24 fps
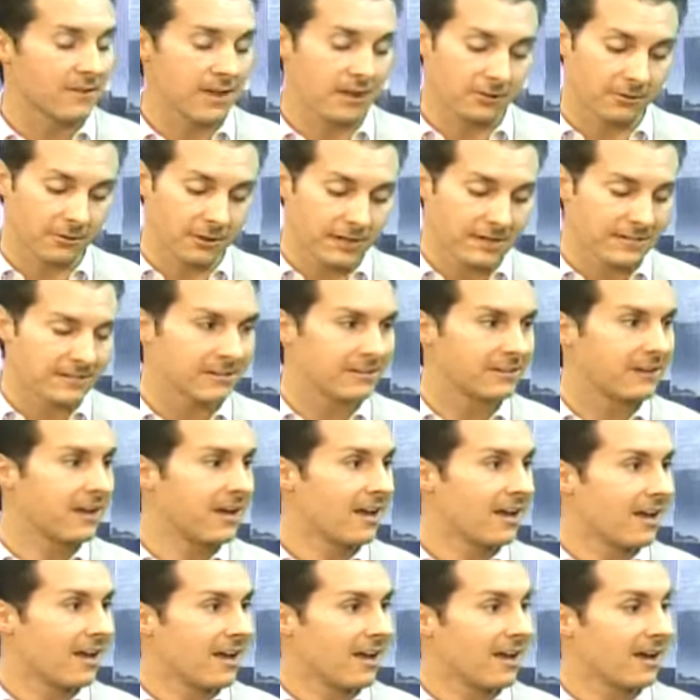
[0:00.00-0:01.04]
Now, granted,
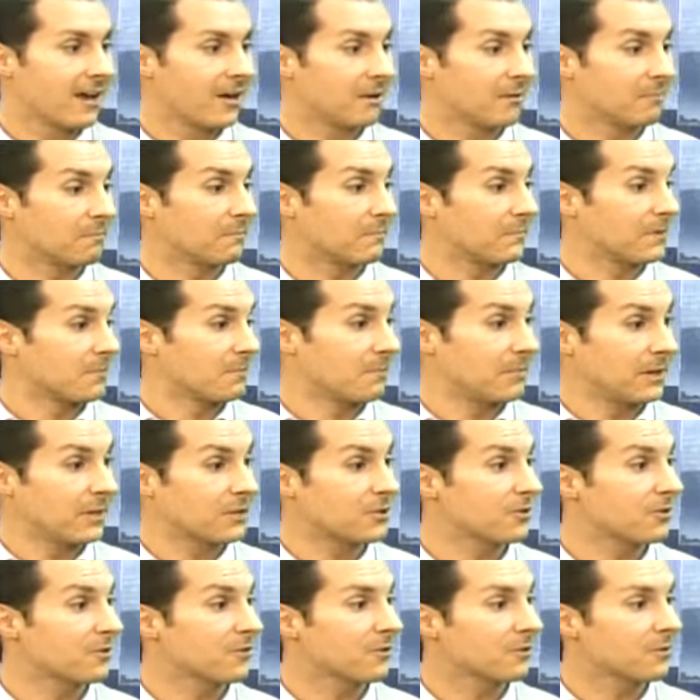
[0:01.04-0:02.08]
a
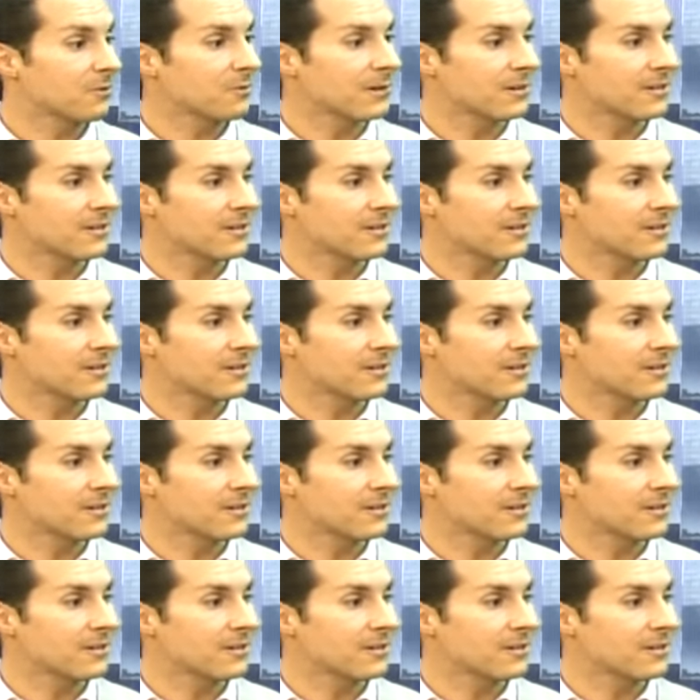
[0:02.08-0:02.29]
picture of you